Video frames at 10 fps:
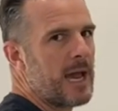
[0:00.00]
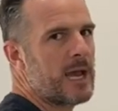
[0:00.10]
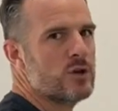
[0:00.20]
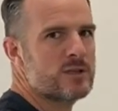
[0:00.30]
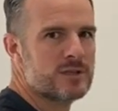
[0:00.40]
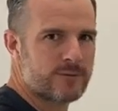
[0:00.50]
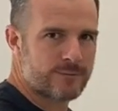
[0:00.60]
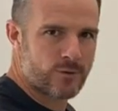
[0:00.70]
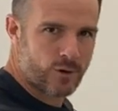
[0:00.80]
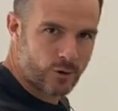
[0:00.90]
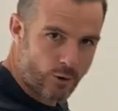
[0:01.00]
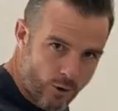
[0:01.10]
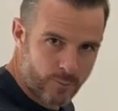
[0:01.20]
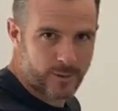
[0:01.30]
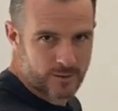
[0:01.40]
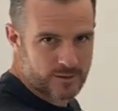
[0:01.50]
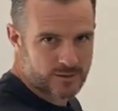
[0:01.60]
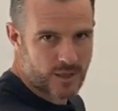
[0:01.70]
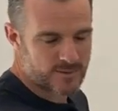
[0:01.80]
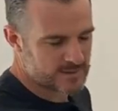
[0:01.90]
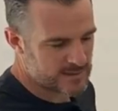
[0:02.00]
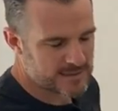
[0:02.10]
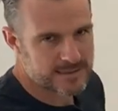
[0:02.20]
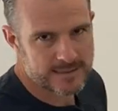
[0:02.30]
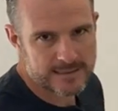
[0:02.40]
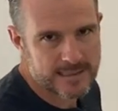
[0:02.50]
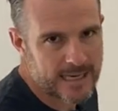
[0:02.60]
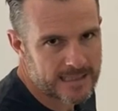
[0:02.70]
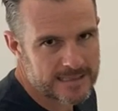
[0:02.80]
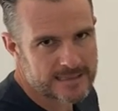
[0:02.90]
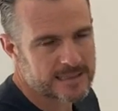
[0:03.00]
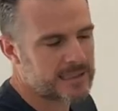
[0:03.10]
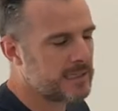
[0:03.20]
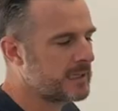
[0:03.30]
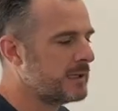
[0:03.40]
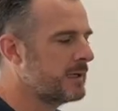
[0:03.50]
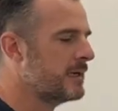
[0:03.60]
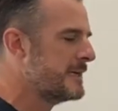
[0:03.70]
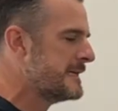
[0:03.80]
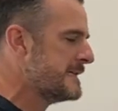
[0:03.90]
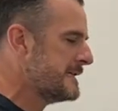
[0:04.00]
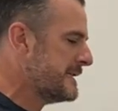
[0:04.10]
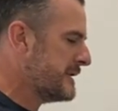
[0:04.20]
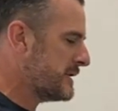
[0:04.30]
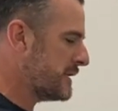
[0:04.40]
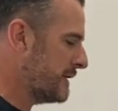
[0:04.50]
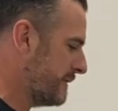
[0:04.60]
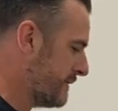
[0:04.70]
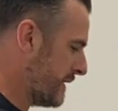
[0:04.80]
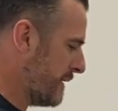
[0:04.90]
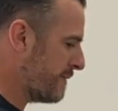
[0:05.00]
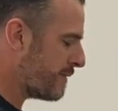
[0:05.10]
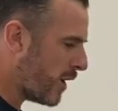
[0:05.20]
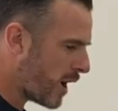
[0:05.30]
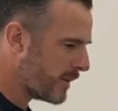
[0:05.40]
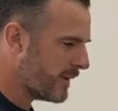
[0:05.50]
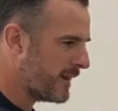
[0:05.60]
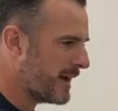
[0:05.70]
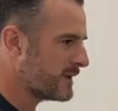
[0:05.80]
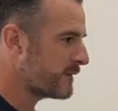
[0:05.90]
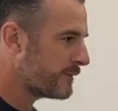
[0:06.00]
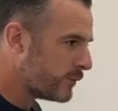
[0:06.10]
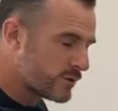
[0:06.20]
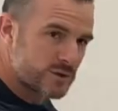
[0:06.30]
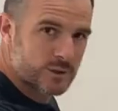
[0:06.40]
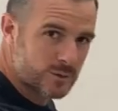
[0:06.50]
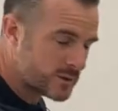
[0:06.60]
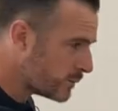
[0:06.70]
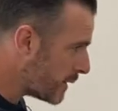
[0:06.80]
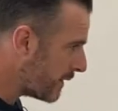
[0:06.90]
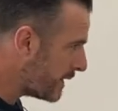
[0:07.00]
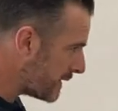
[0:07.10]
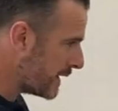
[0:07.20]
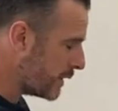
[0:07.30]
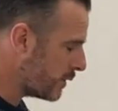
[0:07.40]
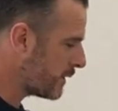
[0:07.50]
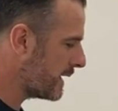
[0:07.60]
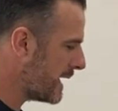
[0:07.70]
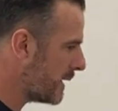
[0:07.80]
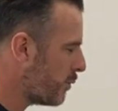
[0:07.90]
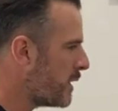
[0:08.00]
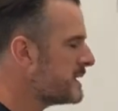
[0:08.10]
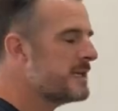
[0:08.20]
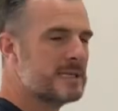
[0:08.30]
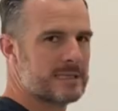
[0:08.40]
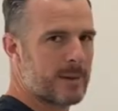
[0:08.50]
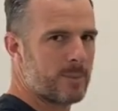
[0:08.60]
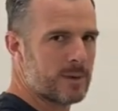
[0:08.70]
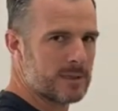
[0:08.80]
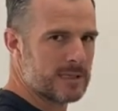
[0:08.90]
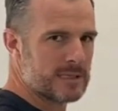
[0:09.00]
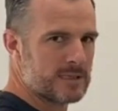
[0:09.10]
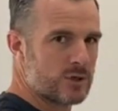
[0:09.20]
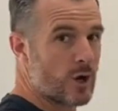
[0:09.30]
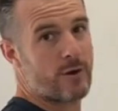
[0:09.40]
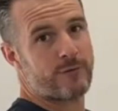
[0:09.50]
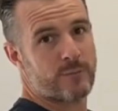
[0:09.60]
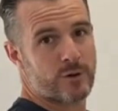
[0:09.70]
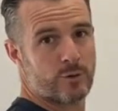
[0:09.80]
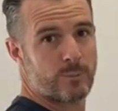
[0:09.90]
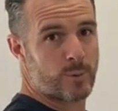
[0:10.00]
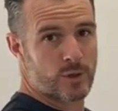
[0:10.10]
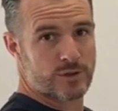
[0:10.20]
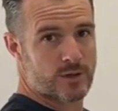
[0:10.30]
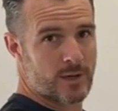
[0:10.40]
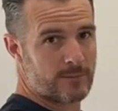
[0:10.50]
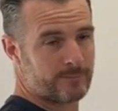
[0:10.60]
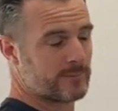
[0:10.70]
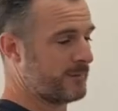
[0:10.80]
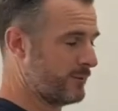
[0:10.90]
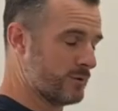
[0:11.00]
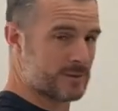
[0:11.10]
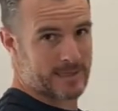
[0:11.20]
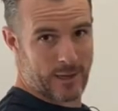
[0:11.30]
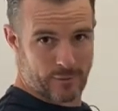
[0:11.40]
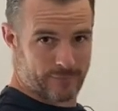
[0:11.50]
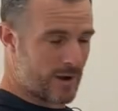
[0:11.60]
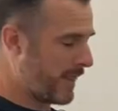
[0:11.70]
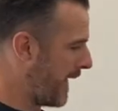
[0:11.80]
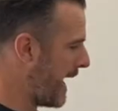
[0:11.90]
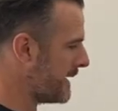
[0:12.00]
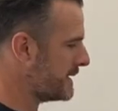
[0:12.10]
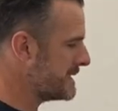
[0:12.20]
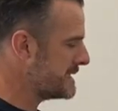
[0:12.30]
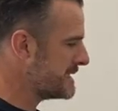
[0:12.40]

and you sit for a long period of time, so this is sustained sitting and a sort of environment that is forcing you into one thing that you're looking at, what tends to happen is you go from a good posture, if you start off like that,